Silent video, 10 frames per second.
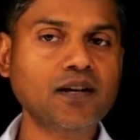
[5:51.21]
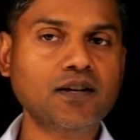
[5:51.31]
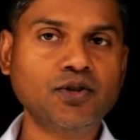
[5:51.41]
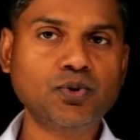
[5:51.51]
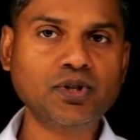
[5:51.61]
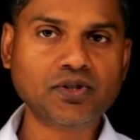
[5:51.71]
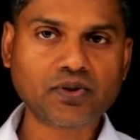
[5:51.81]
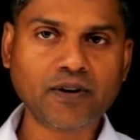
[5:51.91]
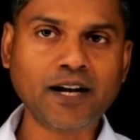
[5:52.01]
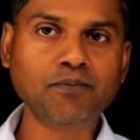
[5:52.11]
you
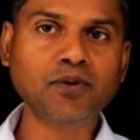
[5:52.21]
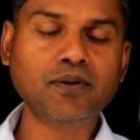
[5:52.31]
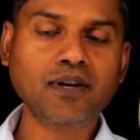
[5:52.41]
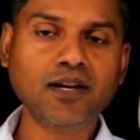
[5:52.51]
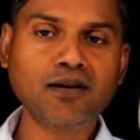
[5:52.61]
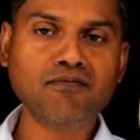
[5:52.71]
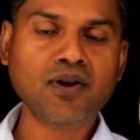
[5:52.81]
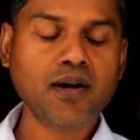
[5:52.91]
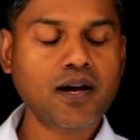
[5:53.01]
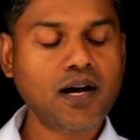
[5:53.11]
describe the theme,
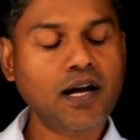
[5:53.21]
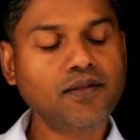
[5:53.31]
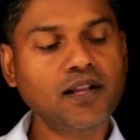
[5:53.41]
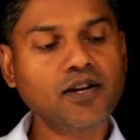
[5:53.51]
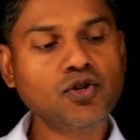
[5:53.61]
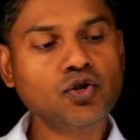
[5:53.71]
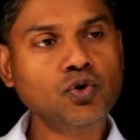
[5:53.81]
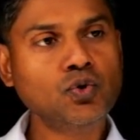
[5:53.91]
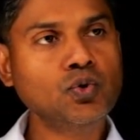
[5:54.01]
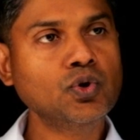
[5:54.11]
and then
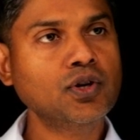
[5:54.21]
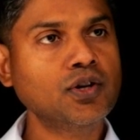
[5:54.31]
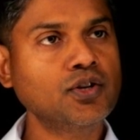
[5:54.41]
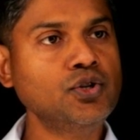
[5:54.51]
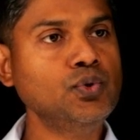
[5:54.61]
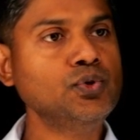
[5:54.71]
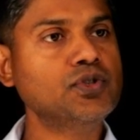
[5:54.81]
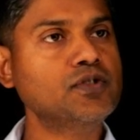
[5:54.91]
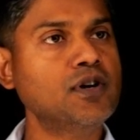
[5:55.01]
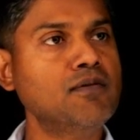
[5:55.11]
you use
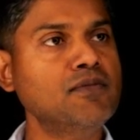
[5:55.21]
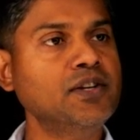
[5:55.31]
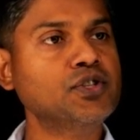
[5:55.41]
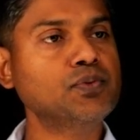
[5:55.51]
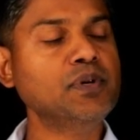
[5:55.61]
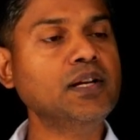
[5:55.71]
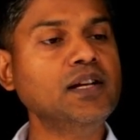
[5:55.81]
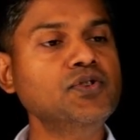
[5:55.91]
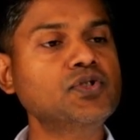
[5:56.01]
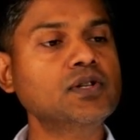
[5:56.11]
some
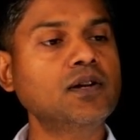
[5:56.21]
experiential